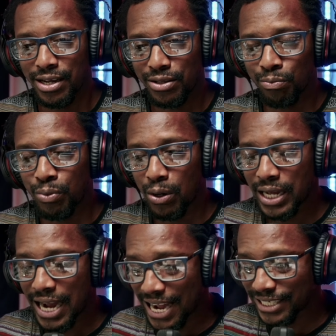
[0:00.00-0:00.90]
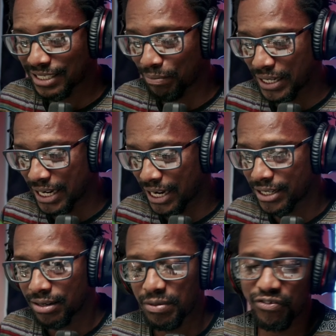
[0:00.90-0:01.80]
the ball has to be dead
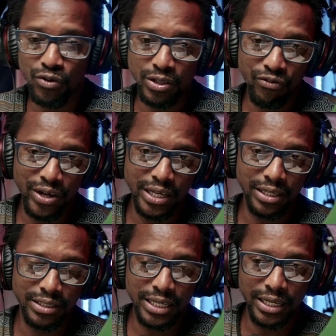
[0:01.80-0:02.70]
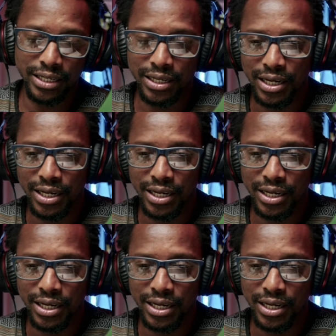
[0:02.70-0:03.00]
before the free kick is taken.